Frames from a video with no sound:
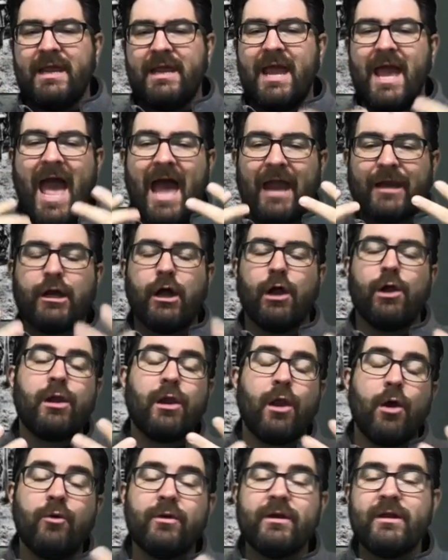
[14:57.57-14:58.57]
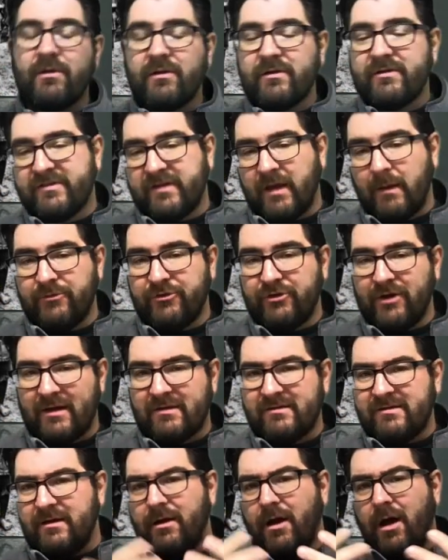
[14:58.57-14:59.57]
had colonial
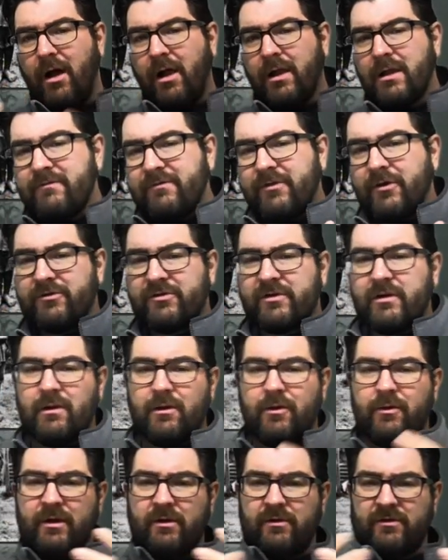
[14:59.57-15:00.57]
subjects, and all of those colonial